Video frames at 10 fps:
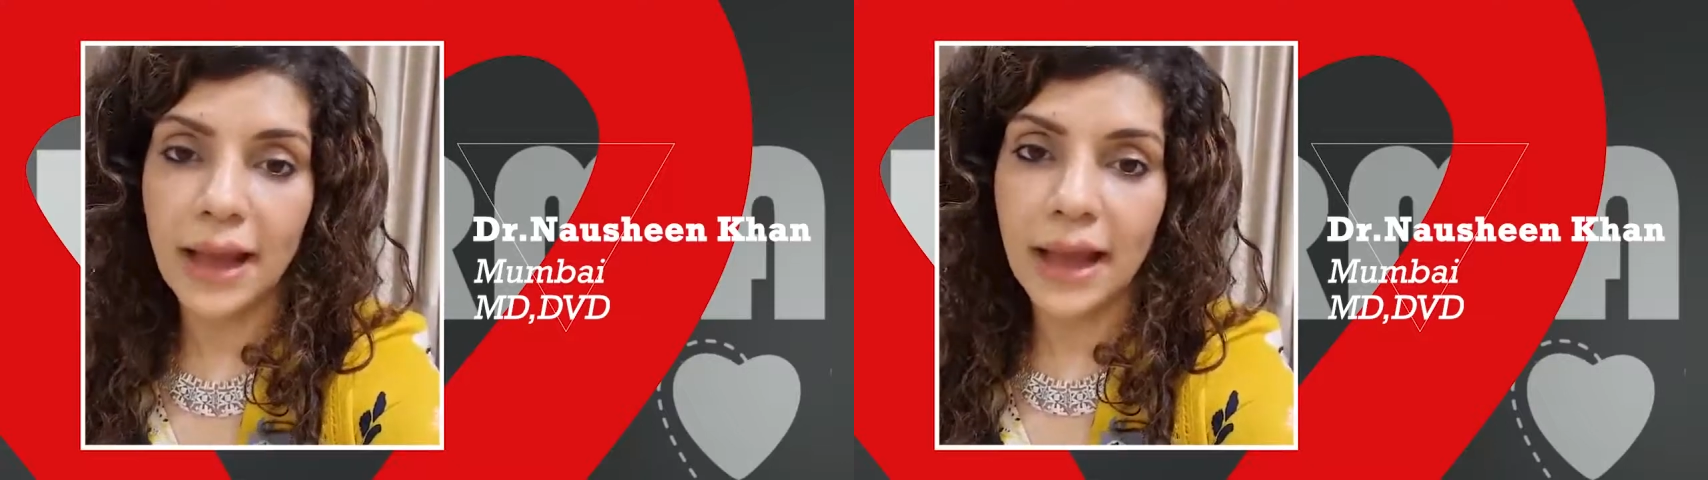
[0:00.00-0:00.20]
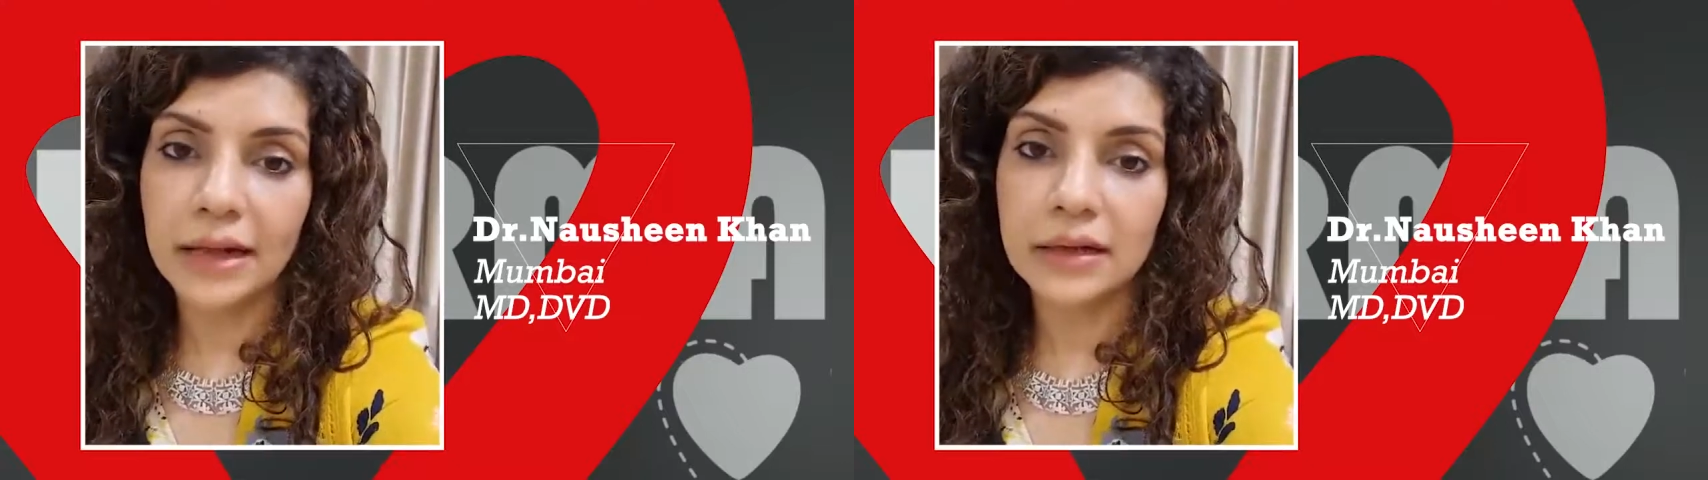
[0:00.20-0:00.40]

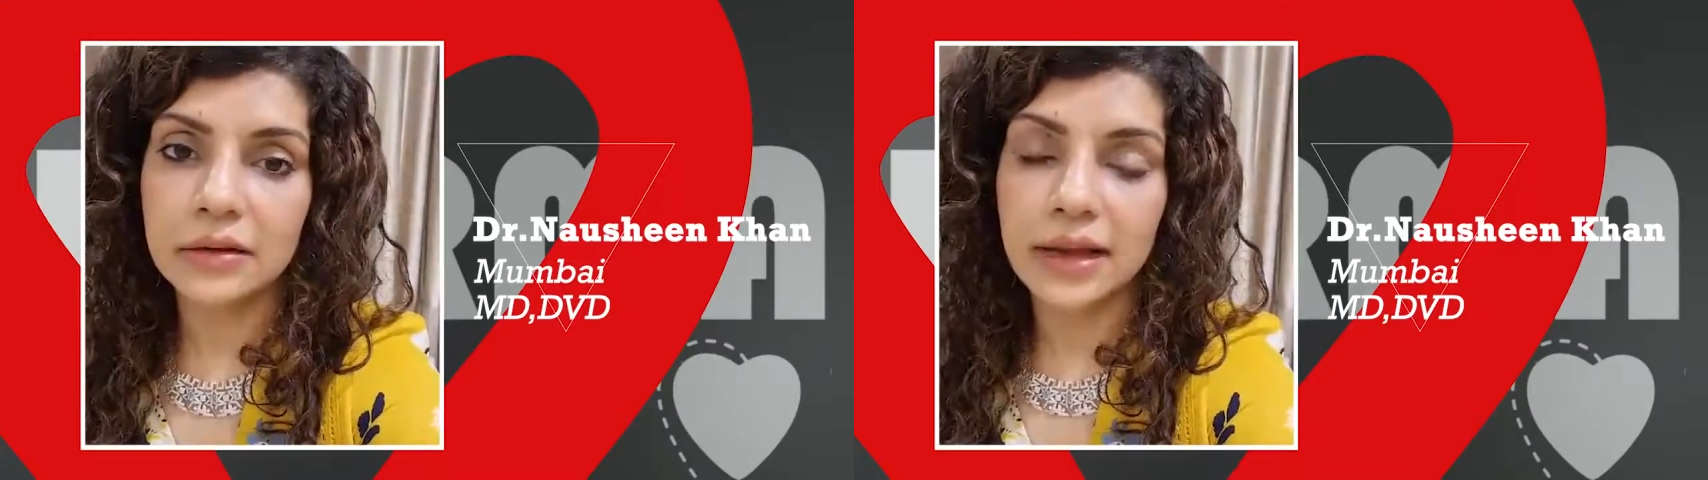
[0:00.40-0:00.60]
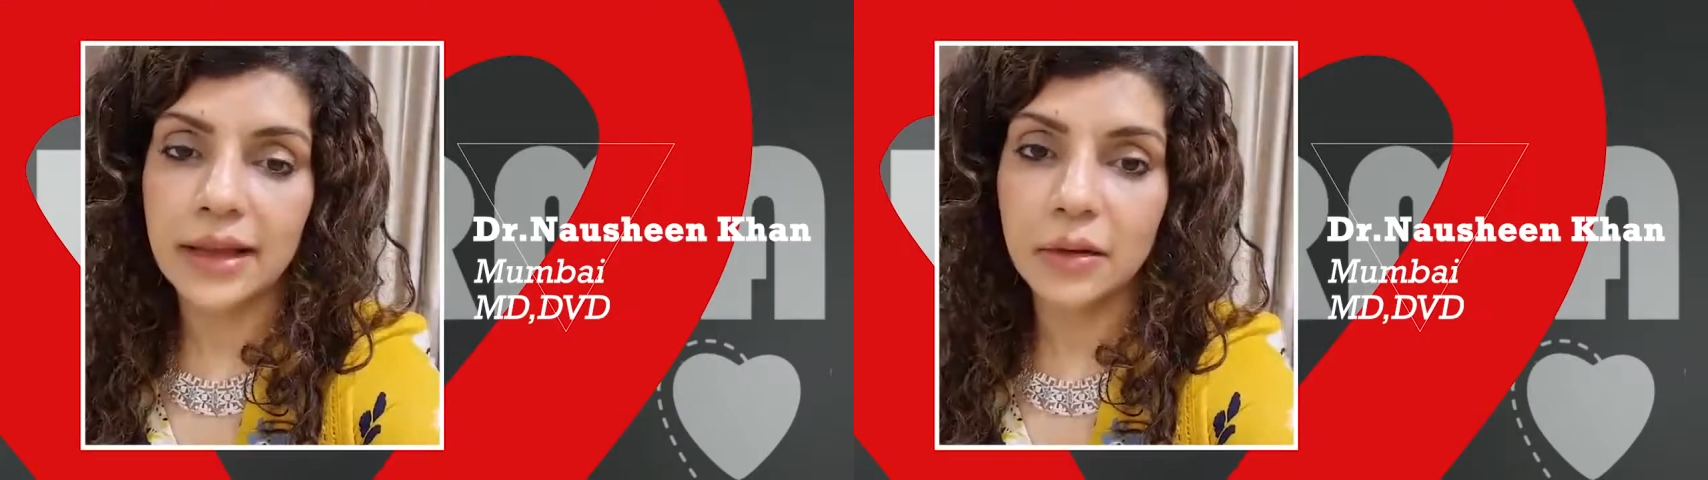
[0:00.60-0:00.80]
back,
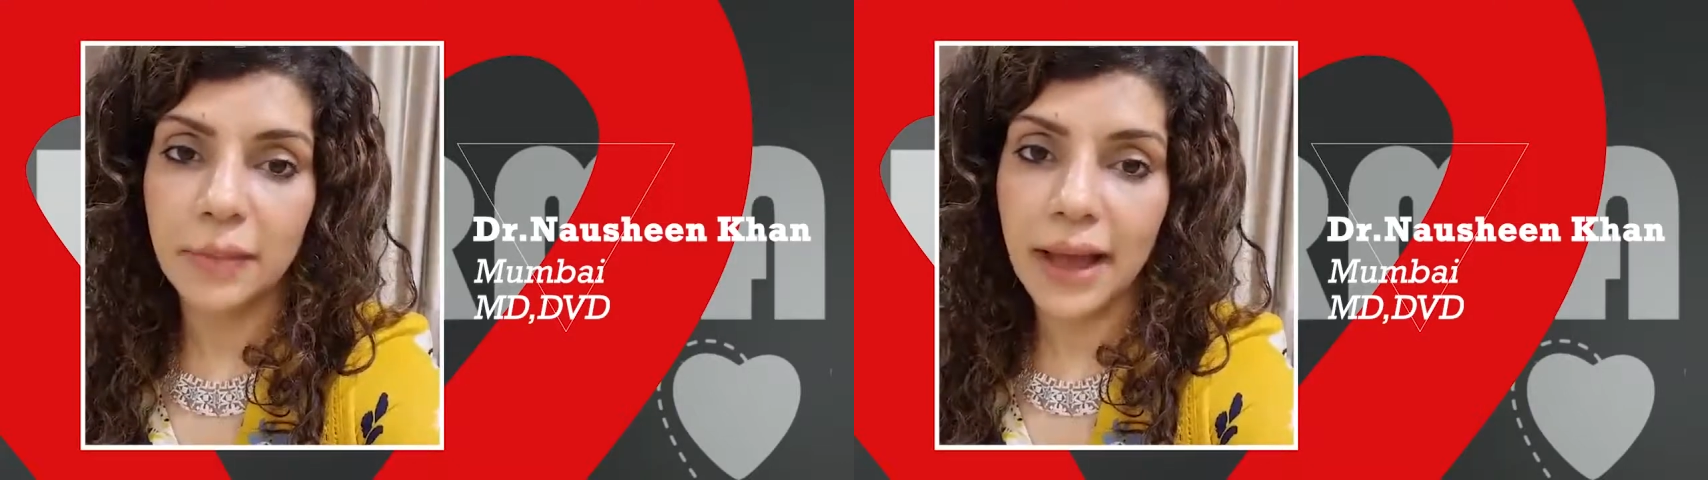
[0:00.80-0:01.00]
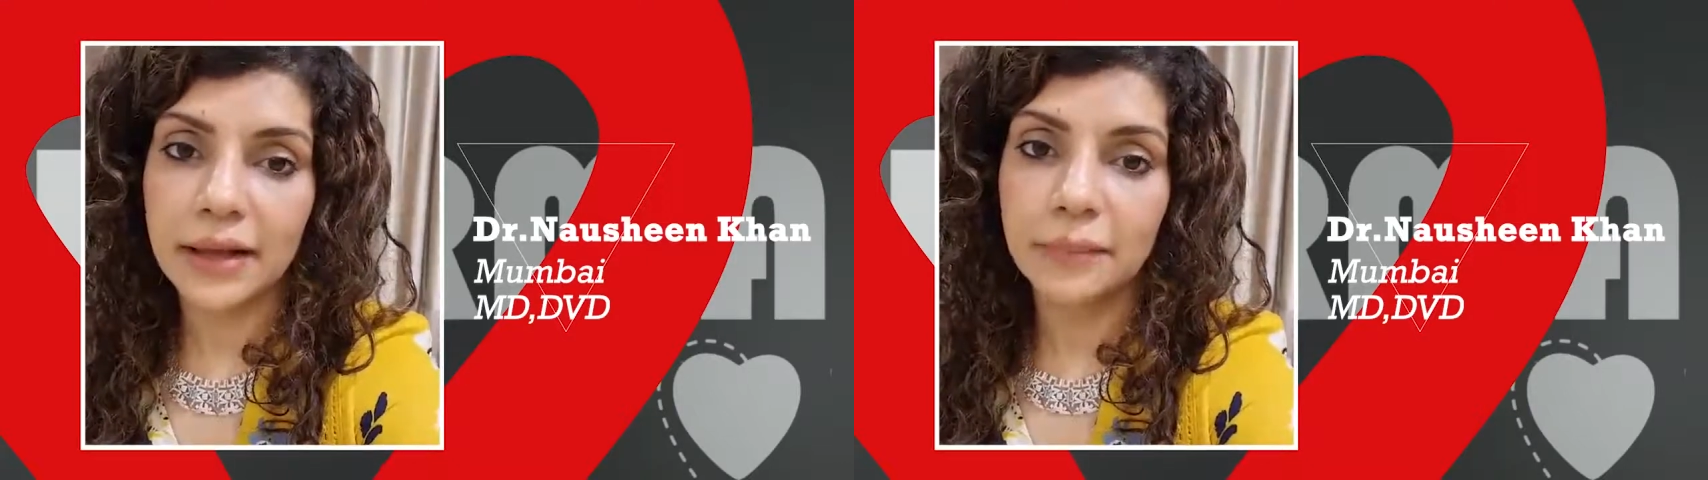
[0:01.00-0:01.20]
like a
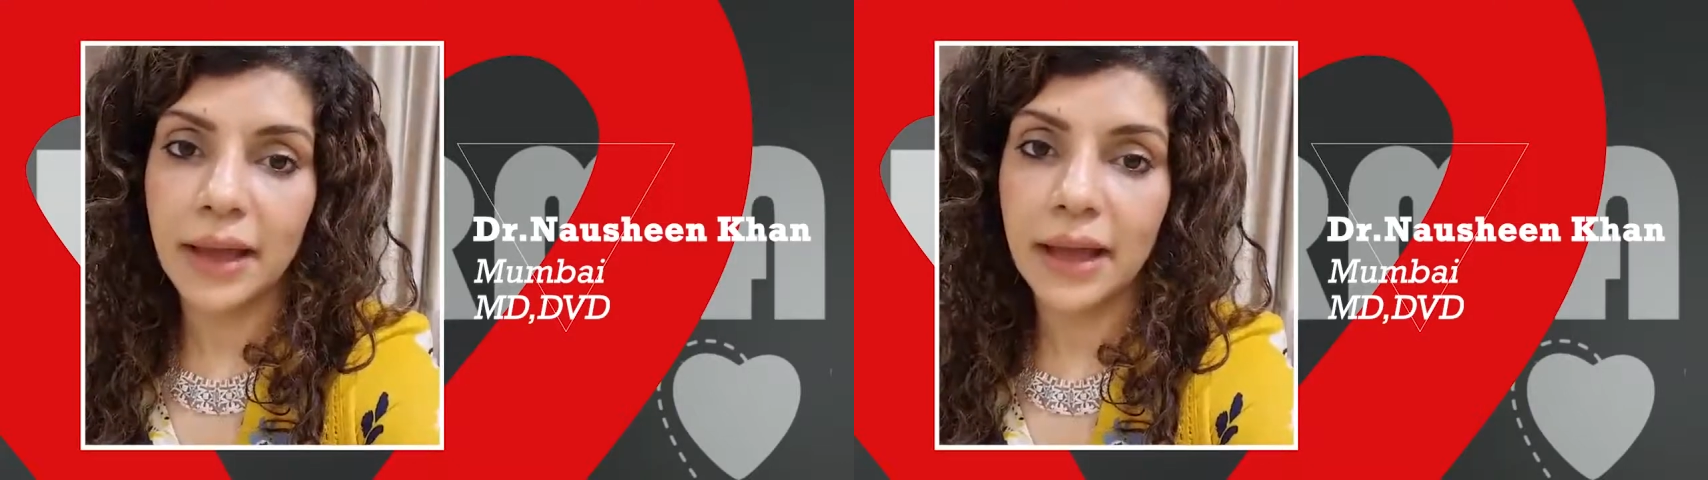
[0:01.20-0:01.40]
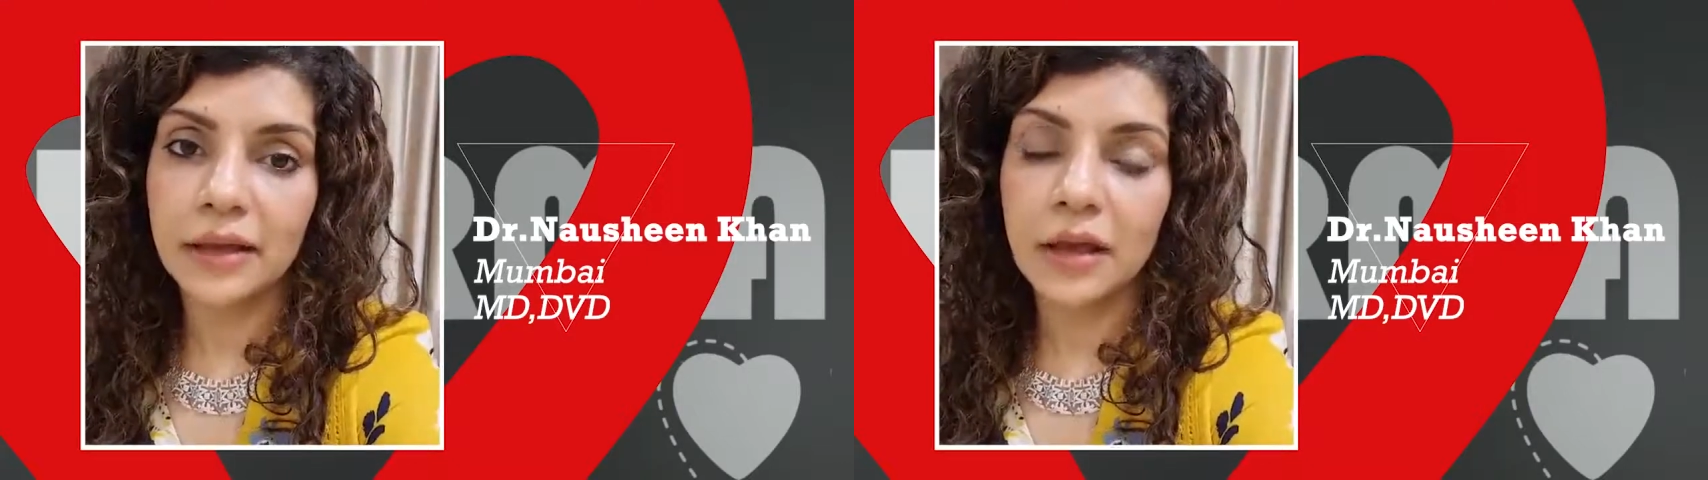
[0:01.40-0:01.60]

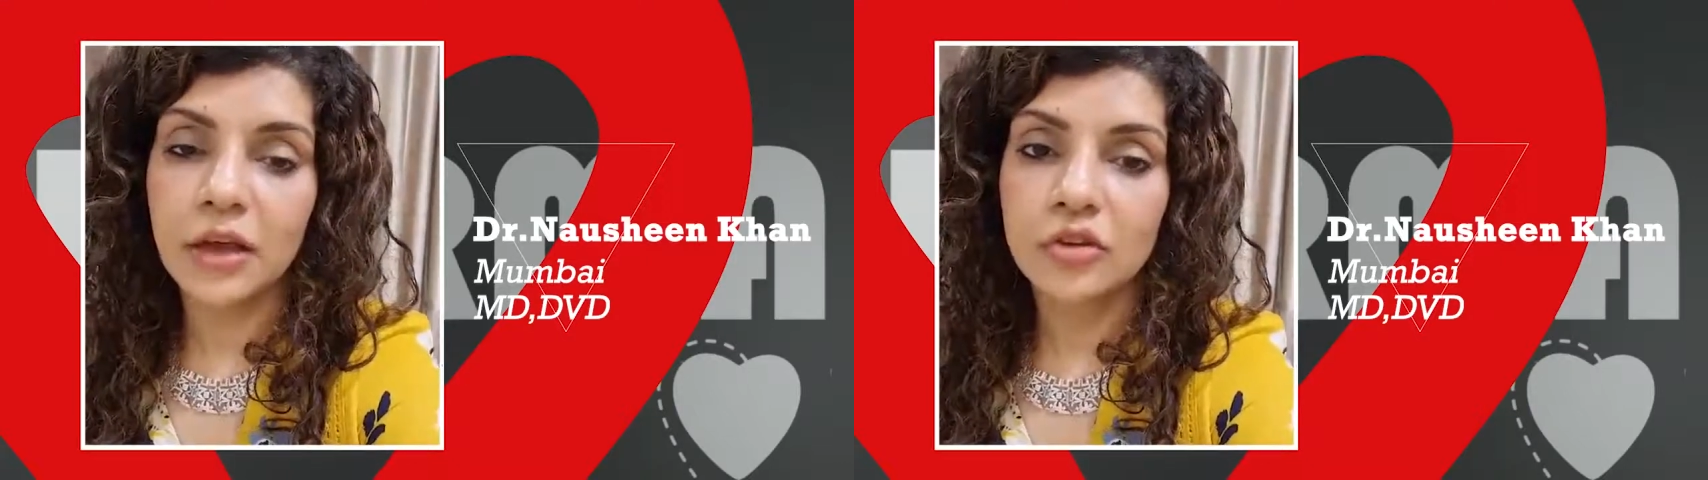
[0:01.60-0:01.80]
backpack,